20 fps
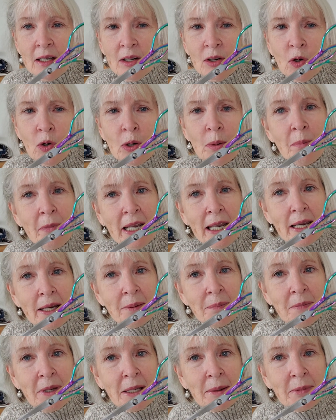or make
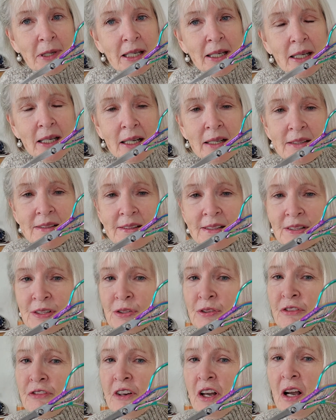maybe a scissor
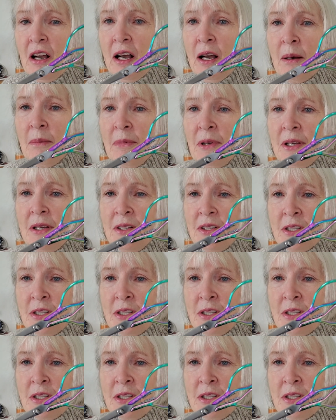fob